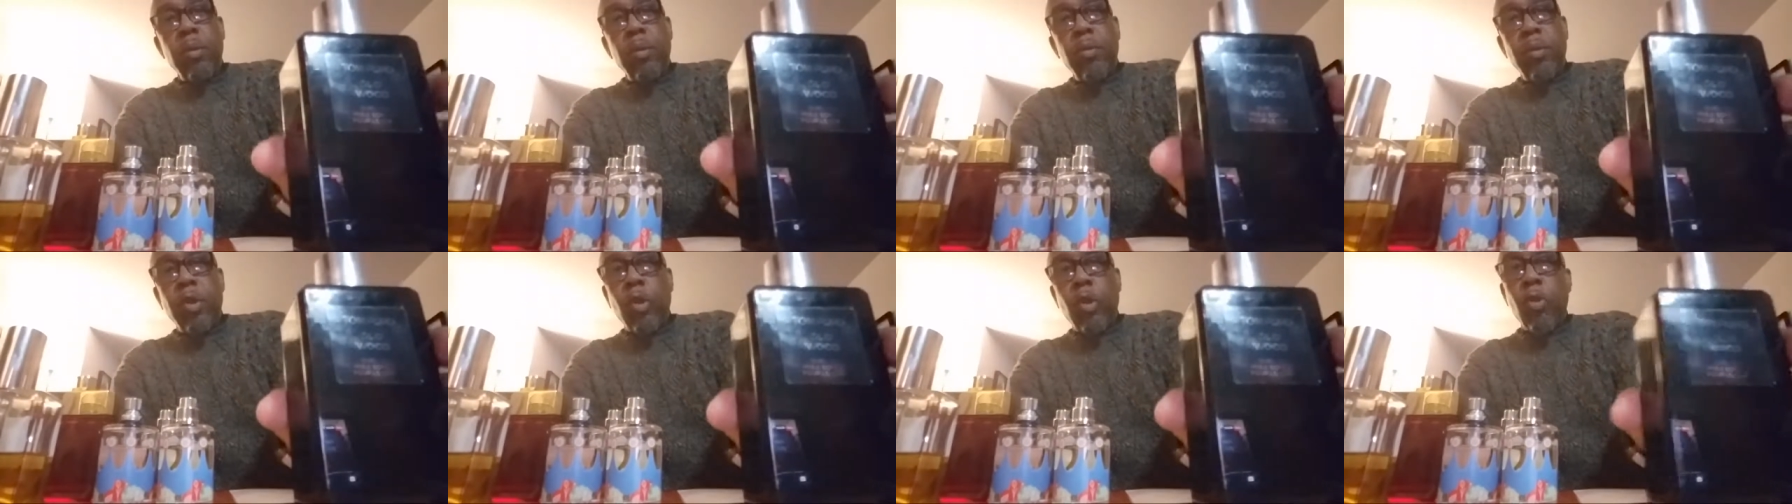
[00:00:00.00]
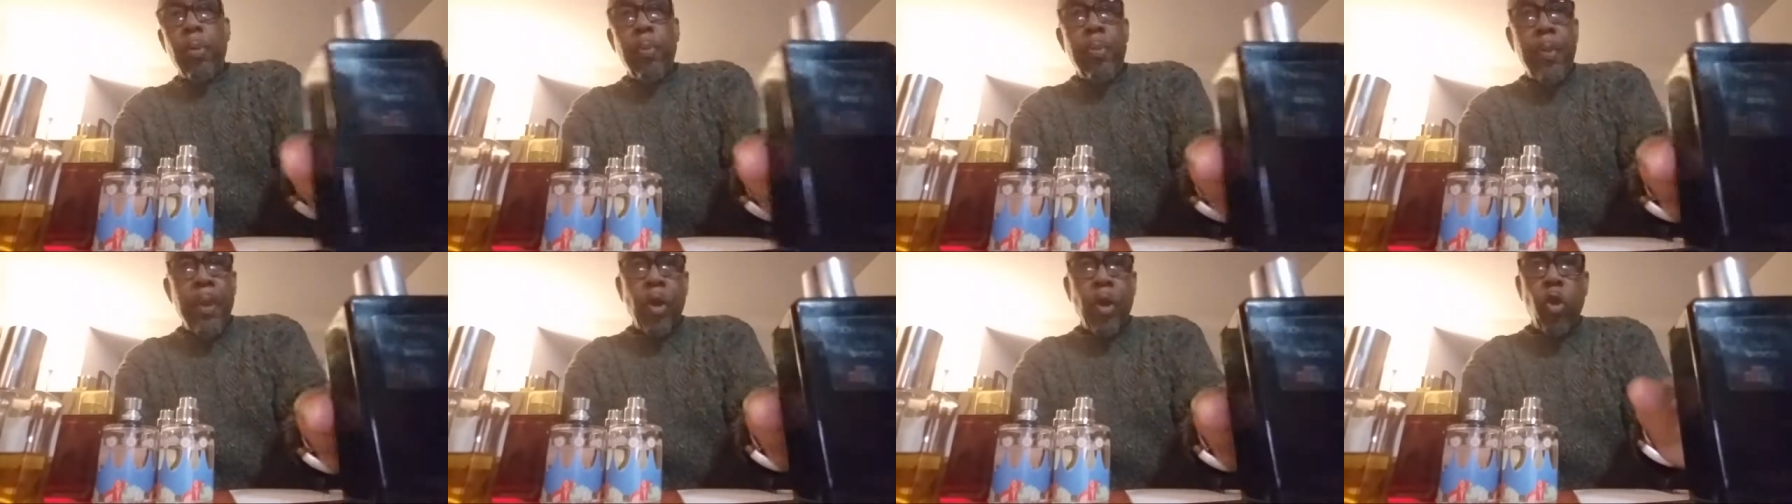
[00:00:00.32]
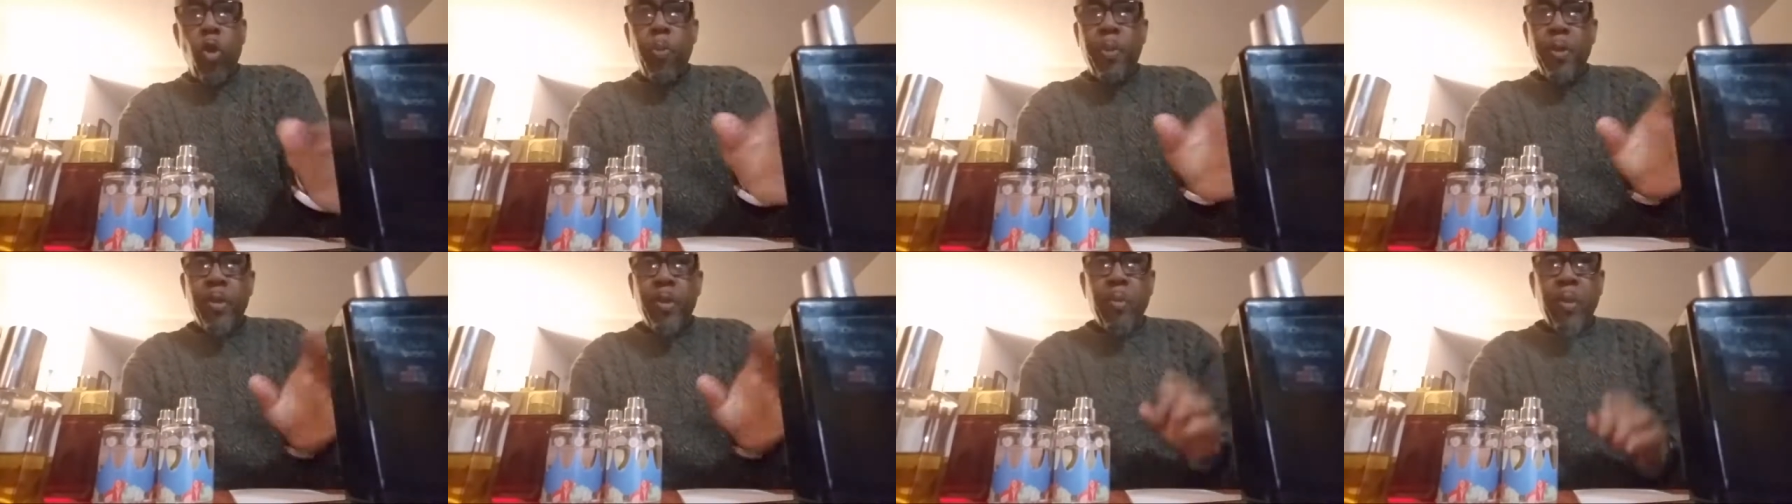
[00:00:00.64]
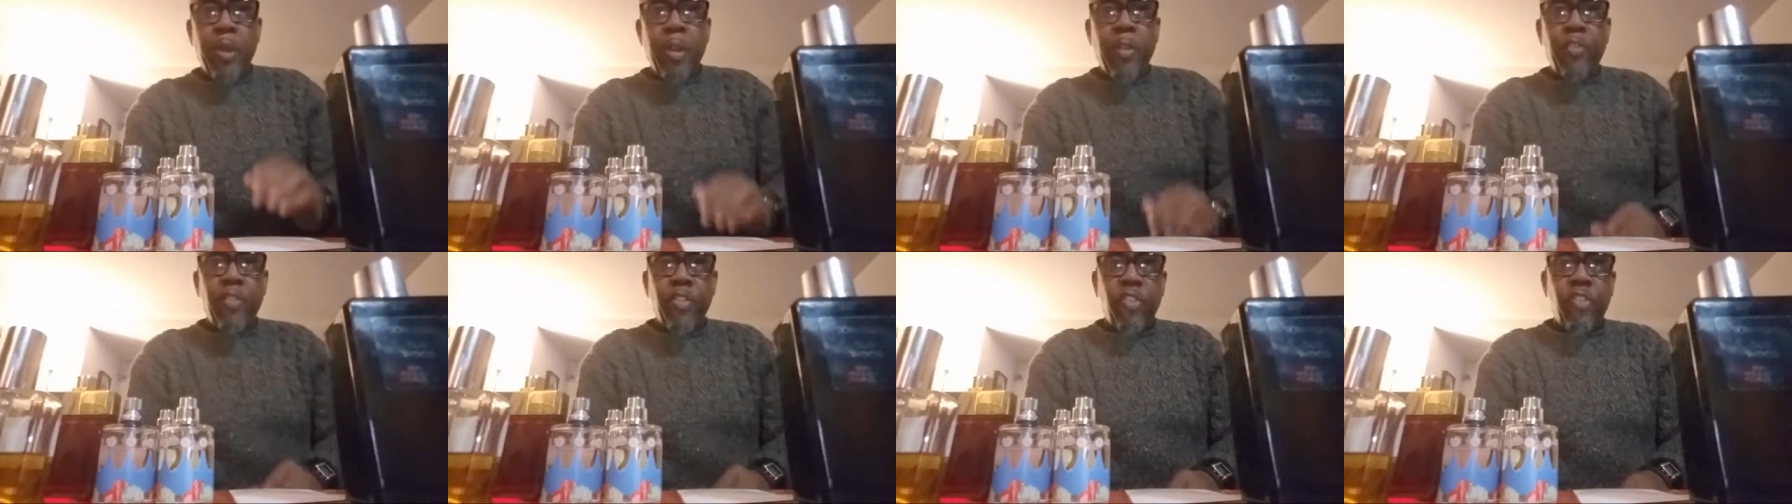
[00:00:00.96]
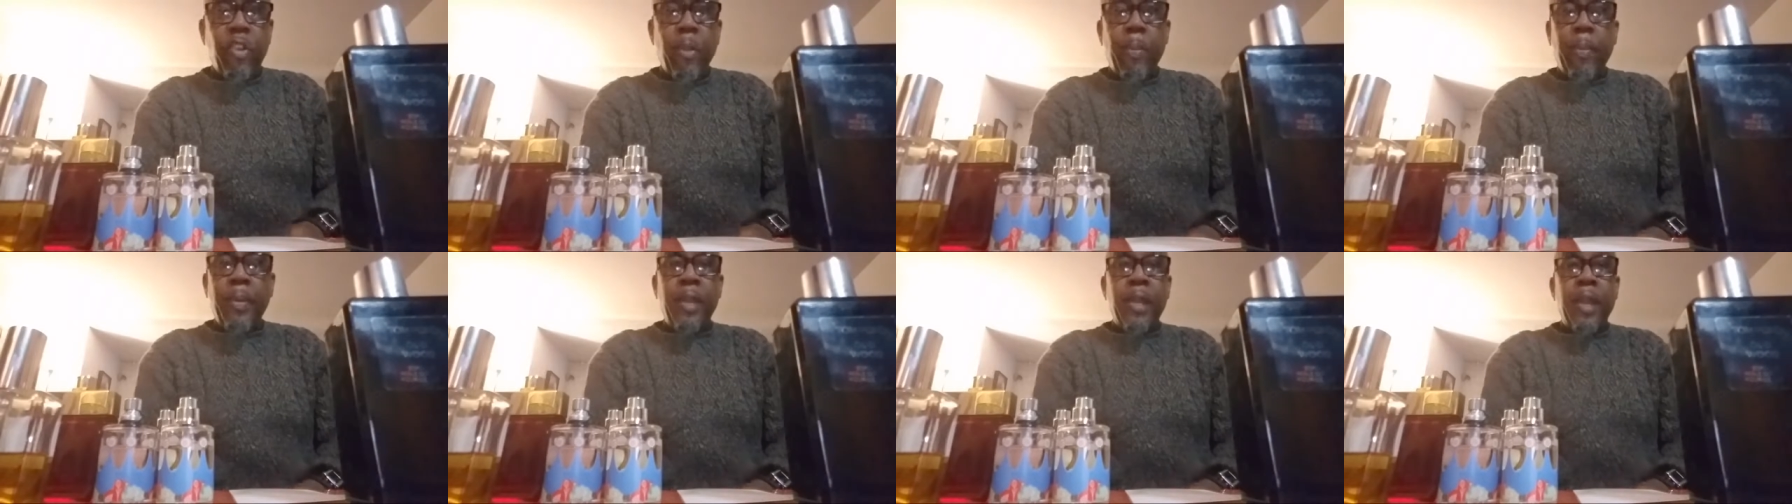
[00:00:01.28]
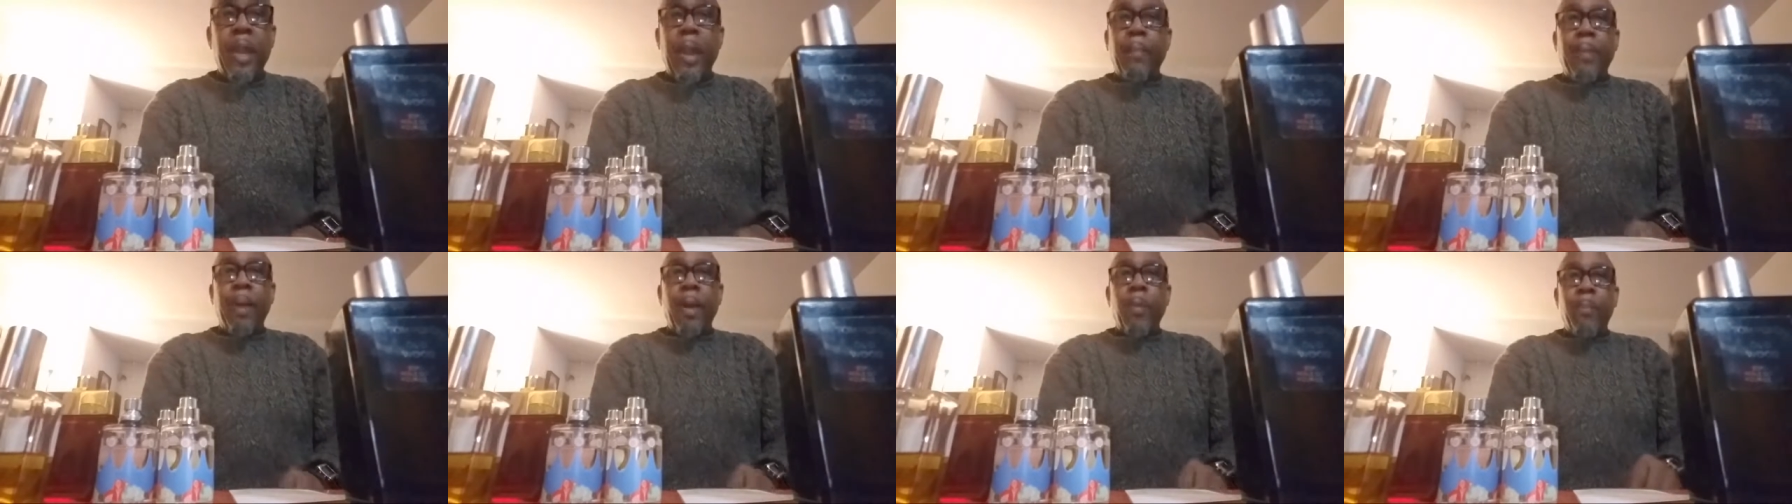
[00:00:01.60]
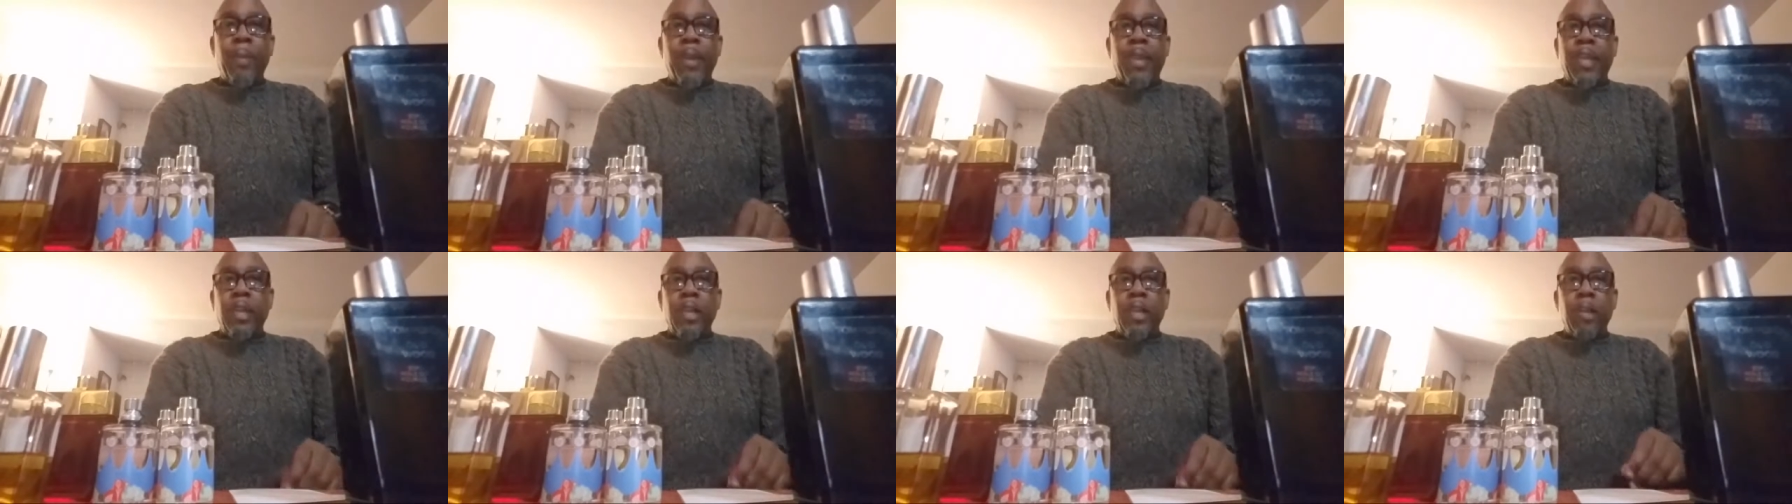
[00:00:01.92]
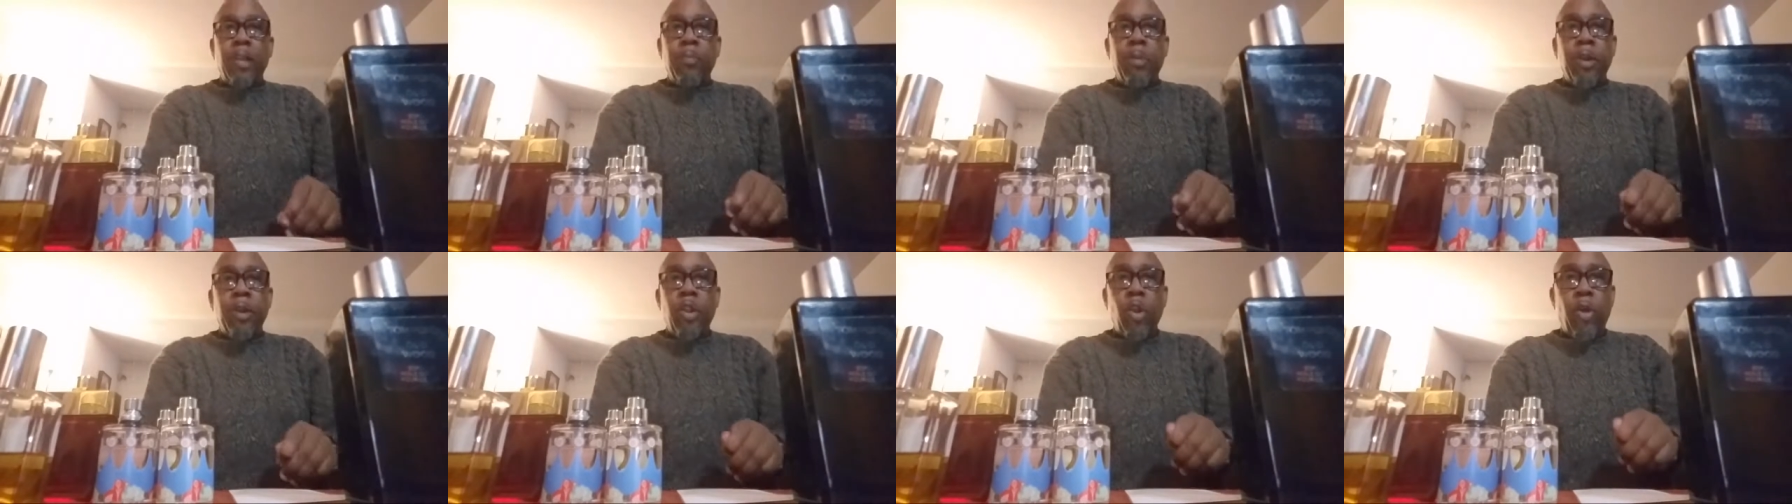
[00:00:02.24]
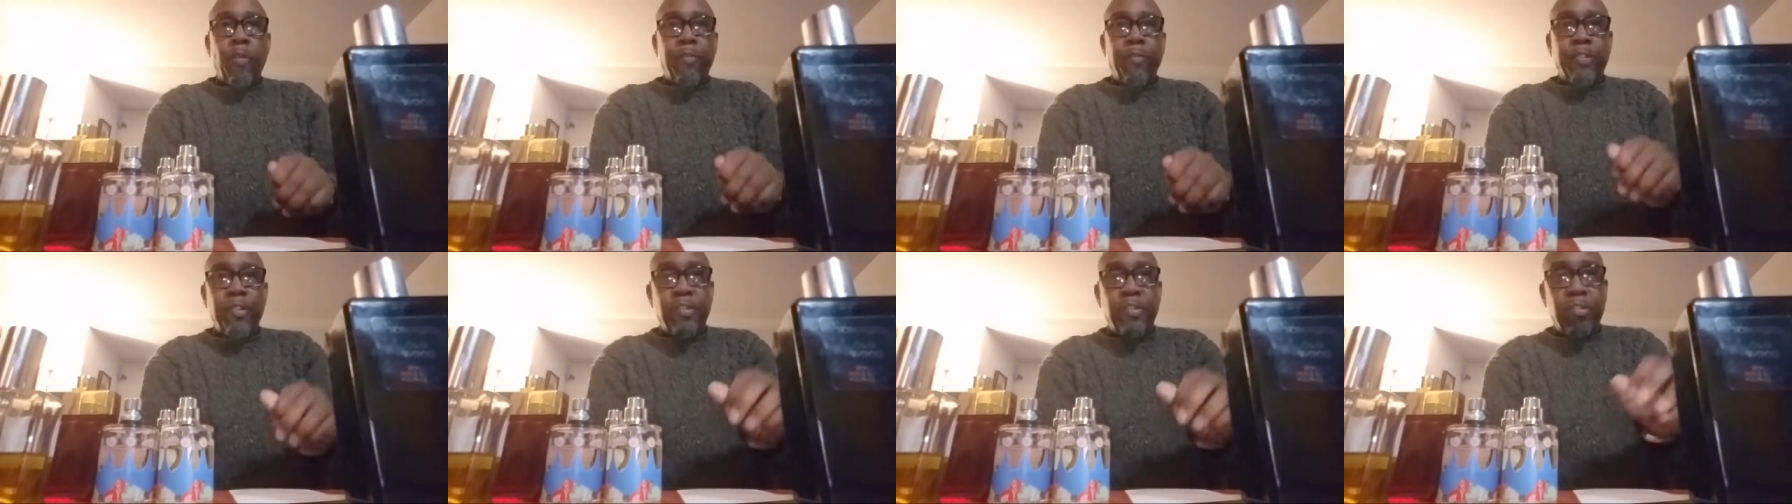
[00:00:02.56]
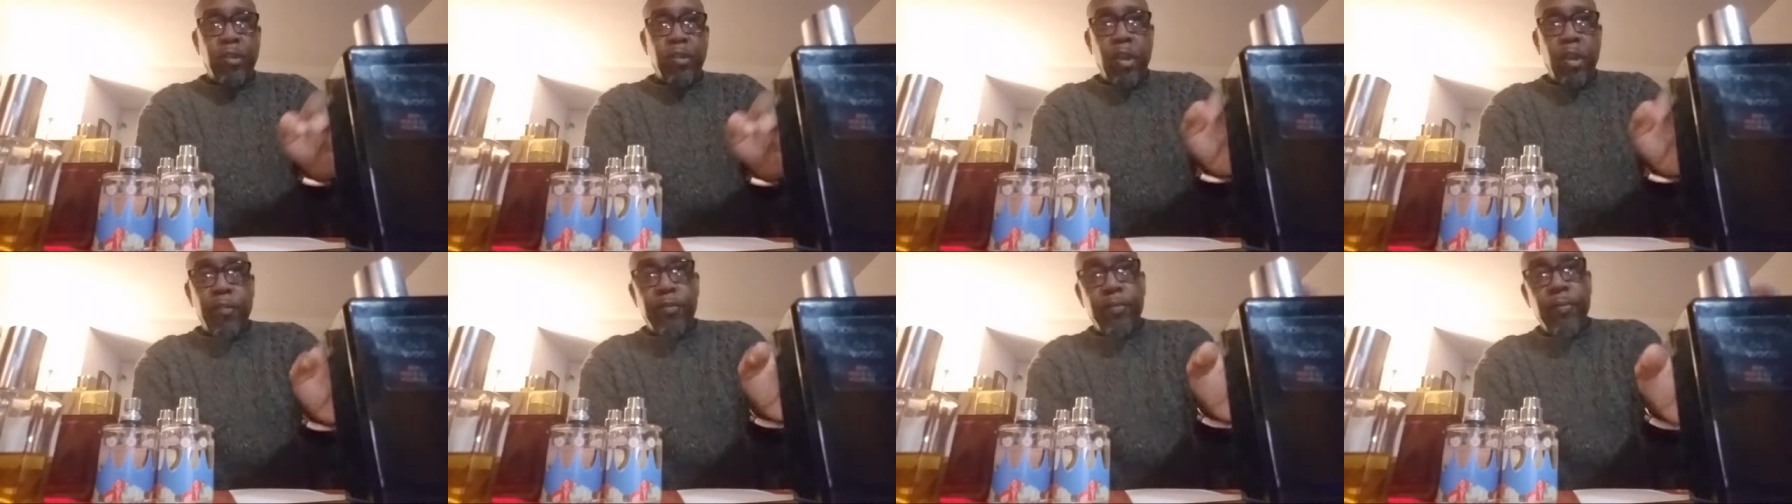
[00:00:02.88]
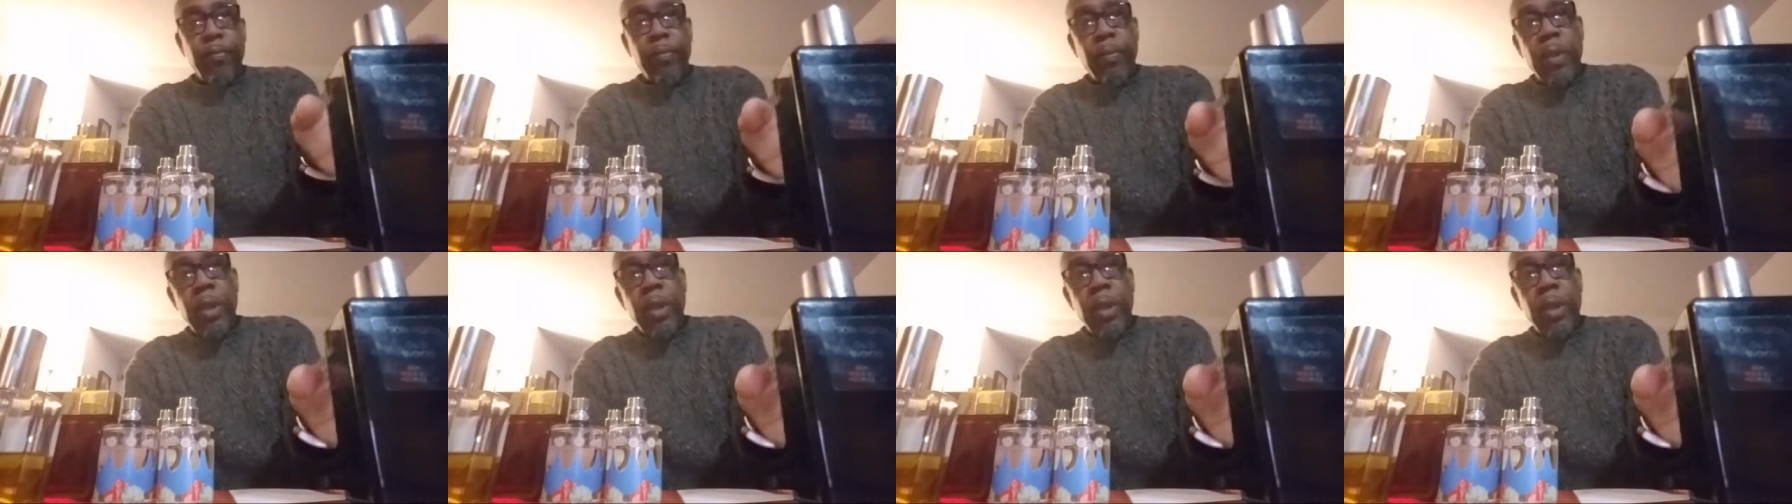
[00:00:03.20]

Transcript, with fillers: I'm not gonna be paying a whole bunch of money for shipping, and I'm not making any money off this stuff.